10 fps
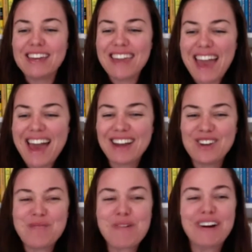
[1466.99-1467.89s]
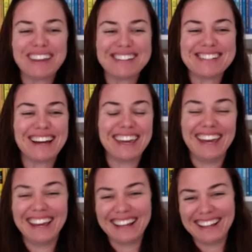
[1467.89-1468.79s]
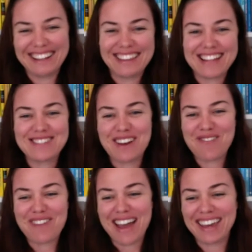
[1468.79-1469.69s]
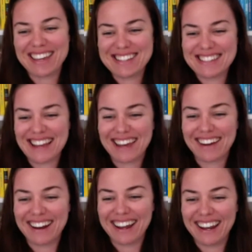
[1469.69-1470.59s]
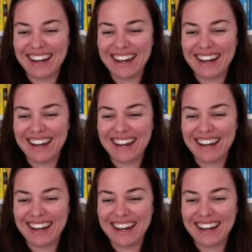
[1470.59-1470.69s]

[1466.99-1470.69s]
Yeah, Newport, Kentucky. That's where Mike is. I got it.